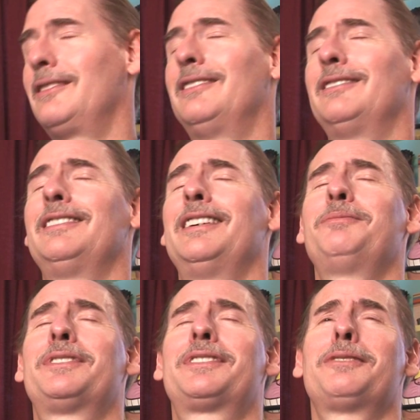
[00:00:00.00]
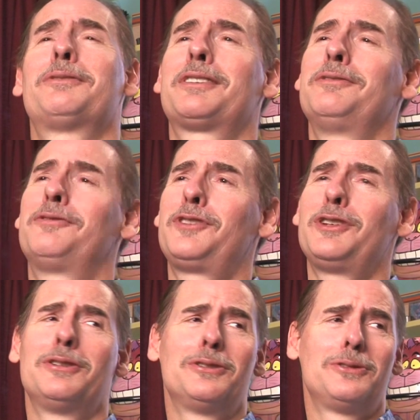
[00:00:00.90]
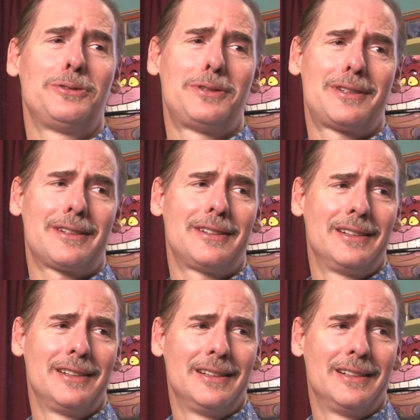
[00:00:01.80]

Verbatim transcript: Oh, I'm so confused.